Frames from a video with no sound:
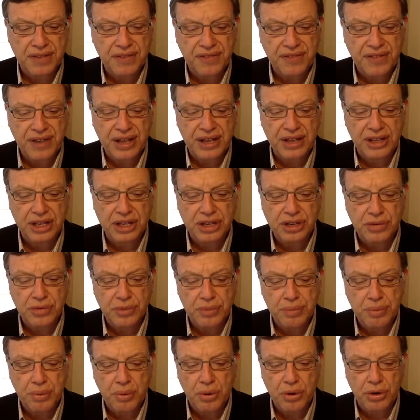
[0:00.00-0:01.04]
failing to
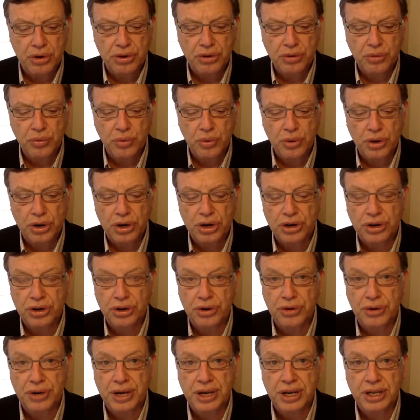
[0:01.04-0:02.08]
report to work
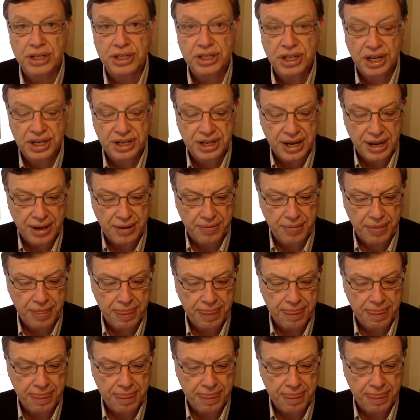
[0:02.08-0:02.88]
during a shutdown.